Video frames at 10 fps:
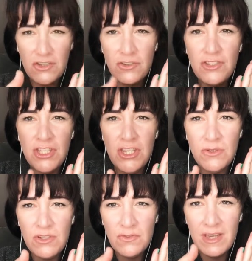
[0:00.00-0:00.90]
good to
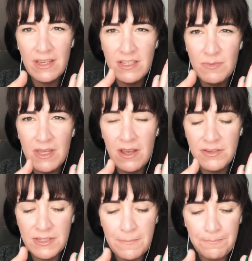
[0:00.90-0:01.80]
use your fingers,
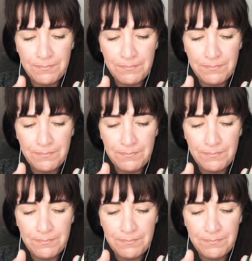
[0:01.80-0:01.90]
because